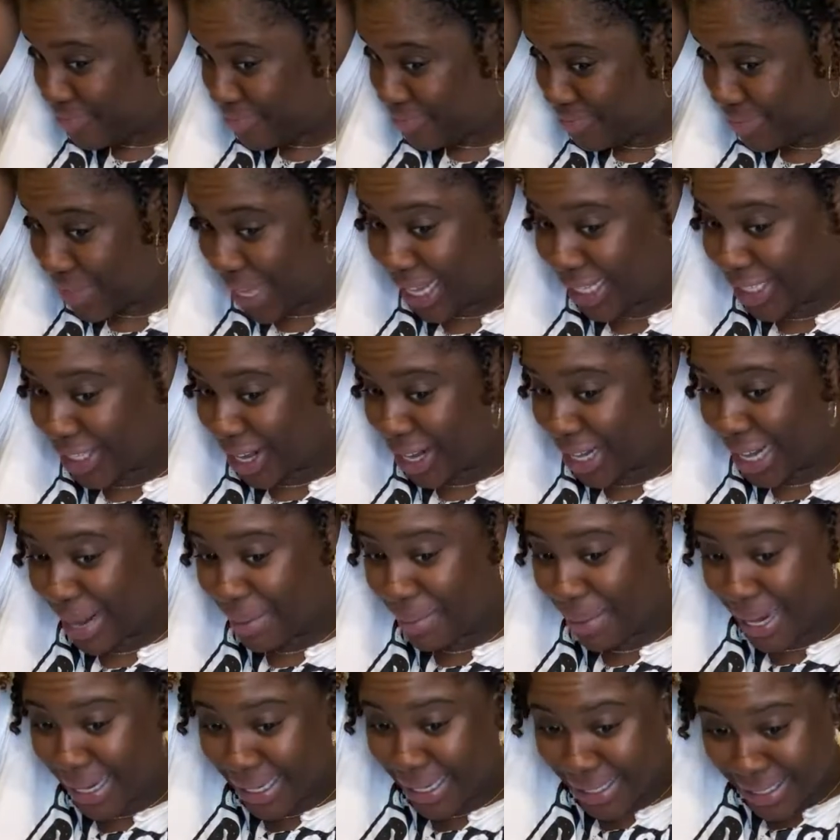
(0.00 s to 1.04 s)
That's all I'm
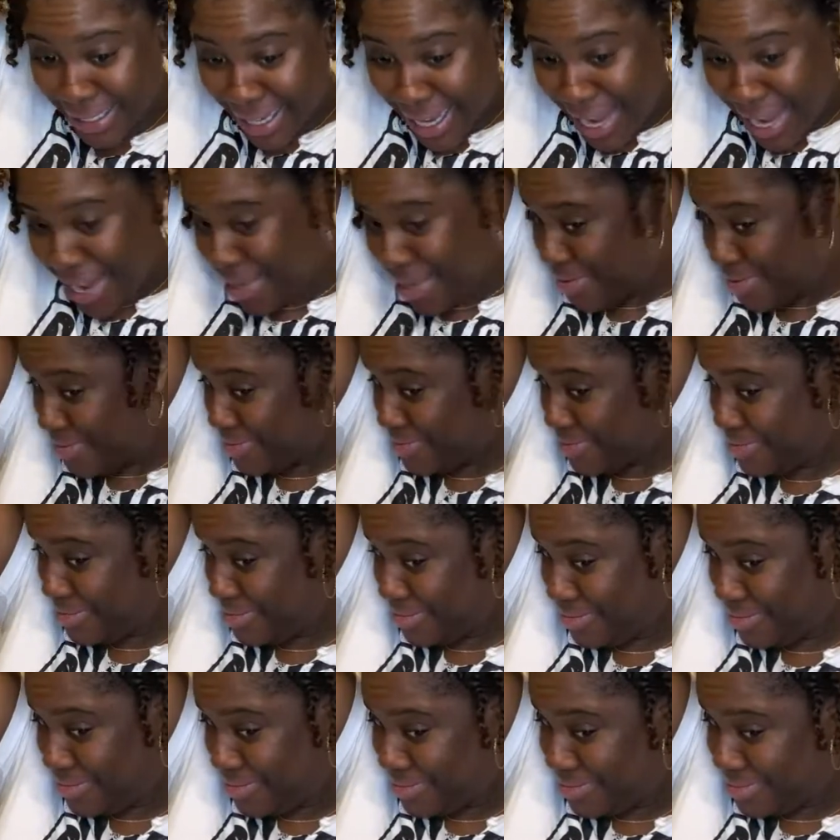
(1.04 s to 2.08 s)
about to say.
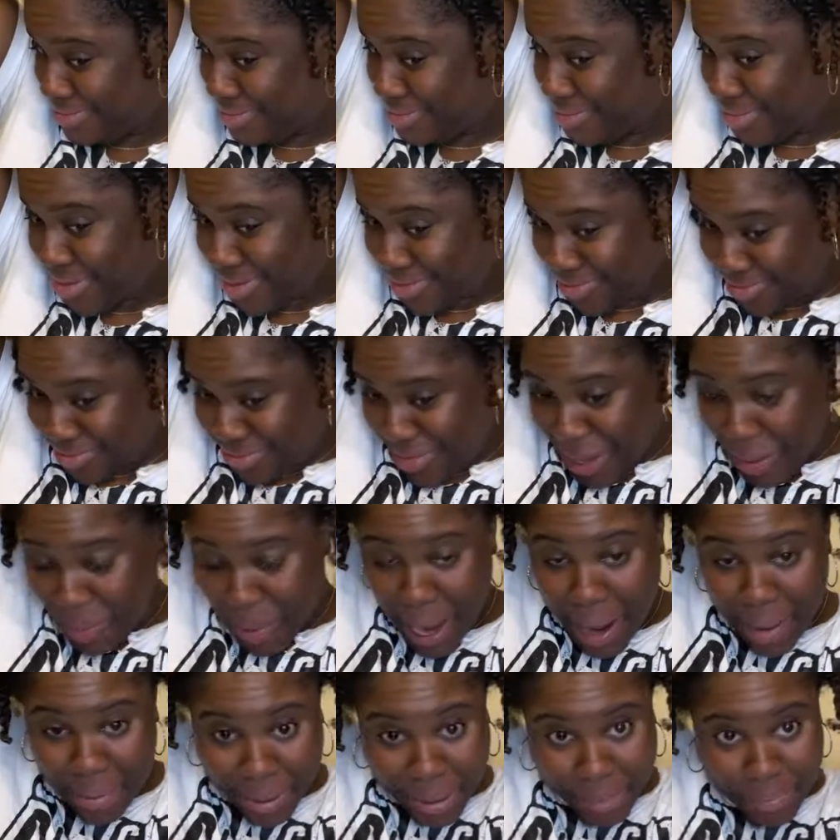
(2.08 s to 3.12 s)

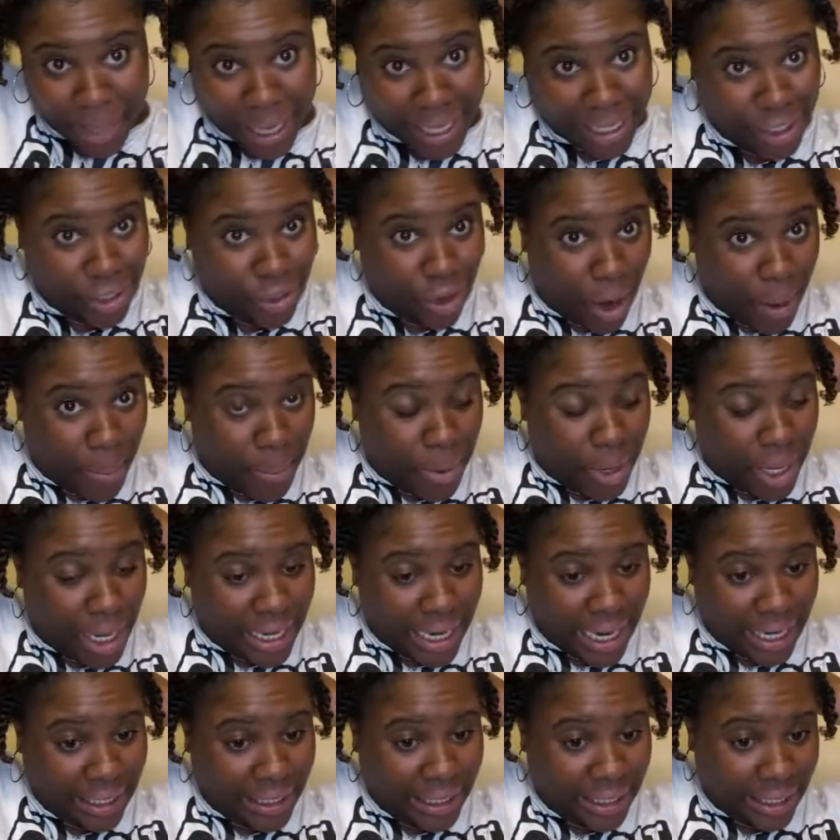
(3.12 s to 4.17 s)
People about to start pulling
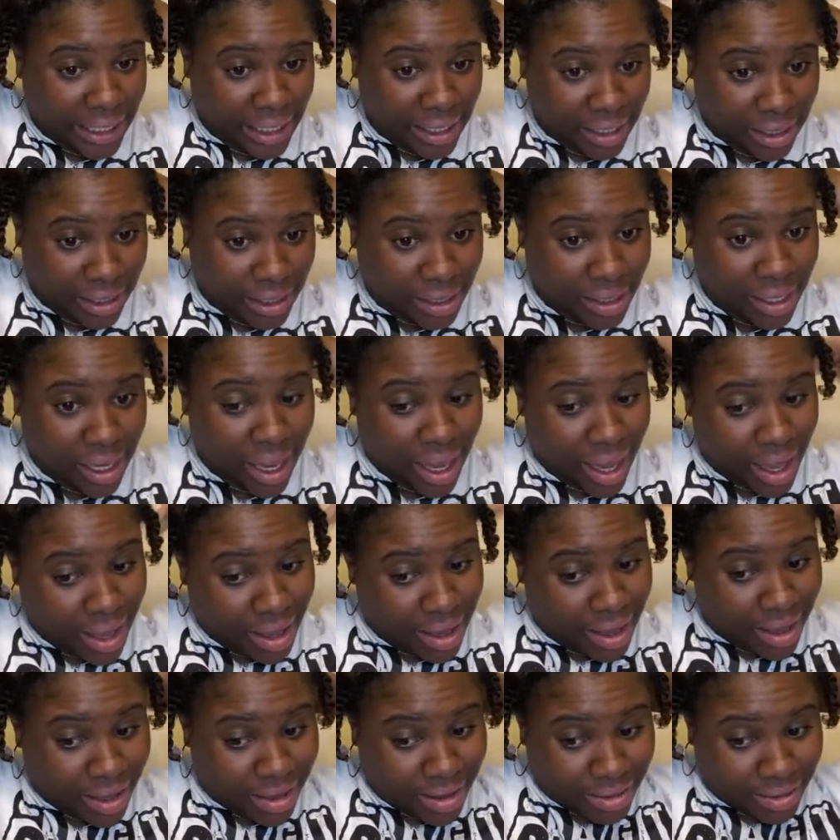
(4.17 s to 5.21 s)
out these
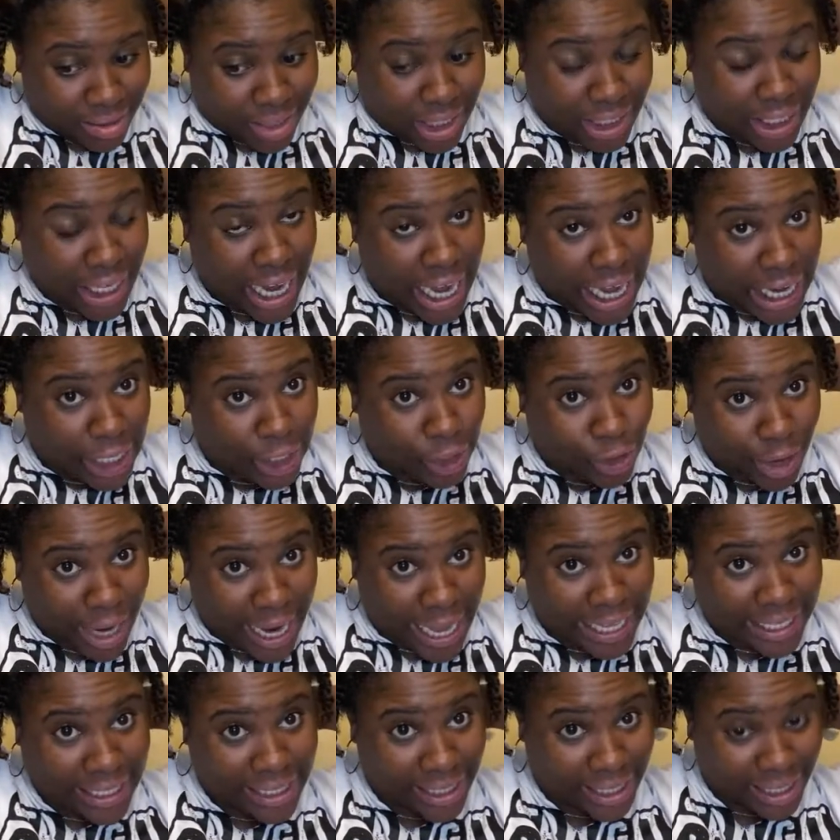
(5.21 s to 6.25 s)

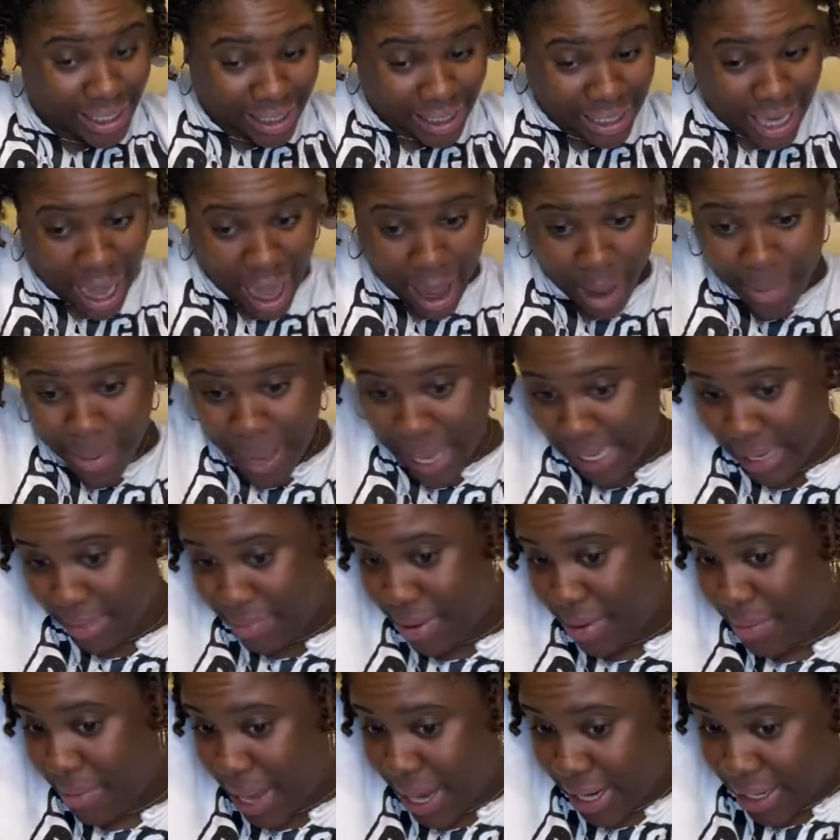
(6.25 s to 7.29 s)
sundresses. Y'all about to
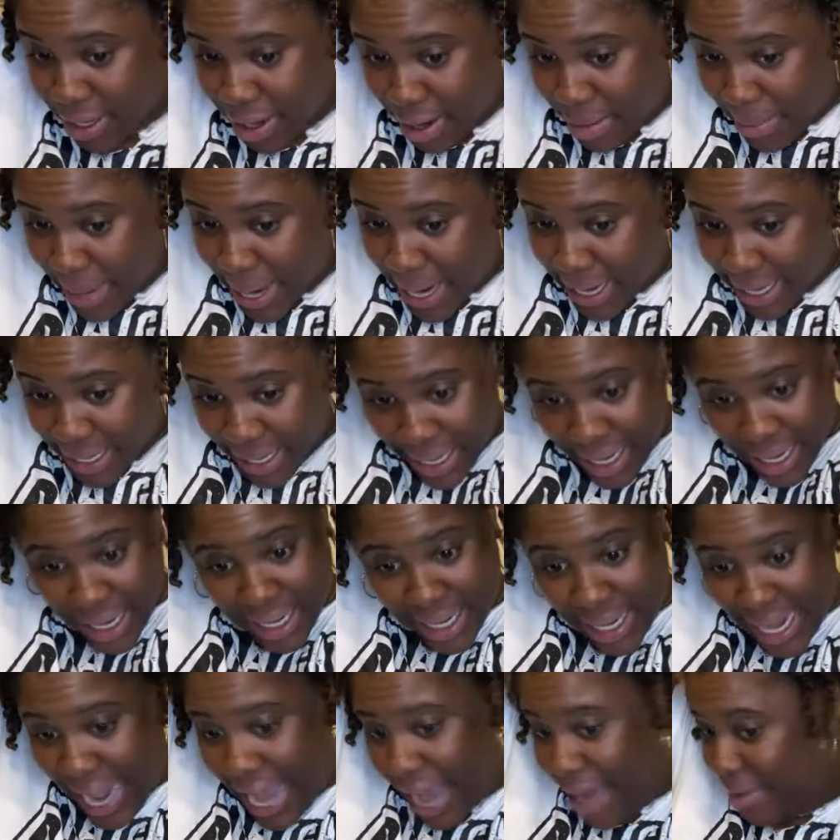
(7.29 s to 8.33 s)
be back there making it
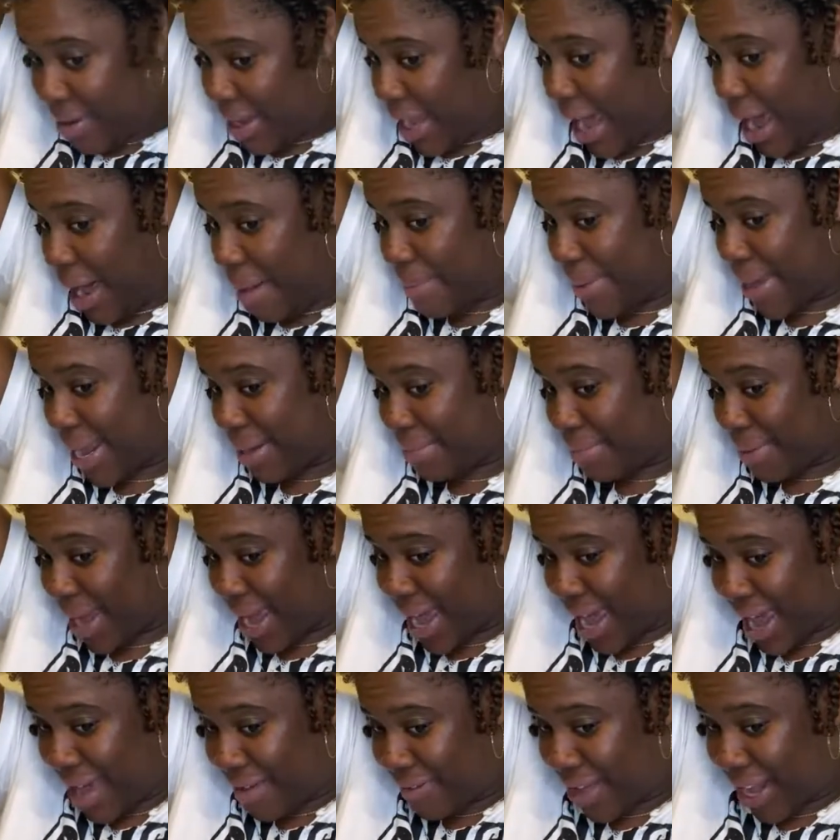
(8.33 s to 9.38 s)
clap. Y'all better
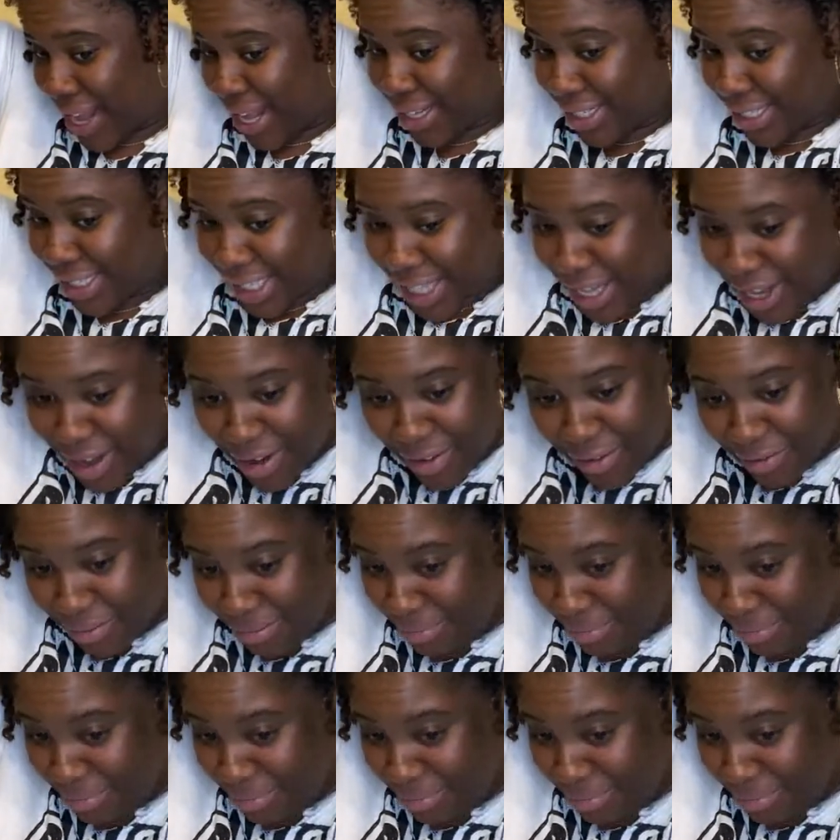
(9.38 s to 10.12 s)
behave yourself.